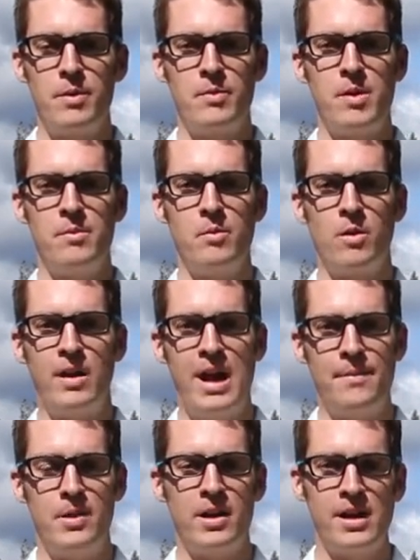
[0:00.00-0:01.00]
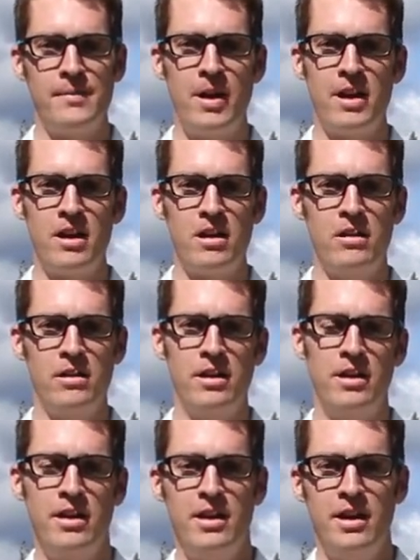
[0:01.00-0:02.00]
We'd be more than happy to come out here
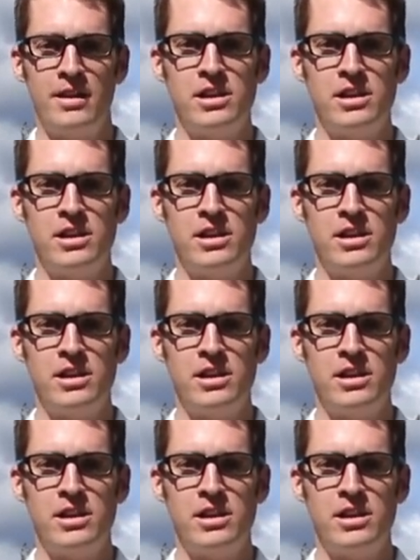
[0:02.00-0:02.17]
and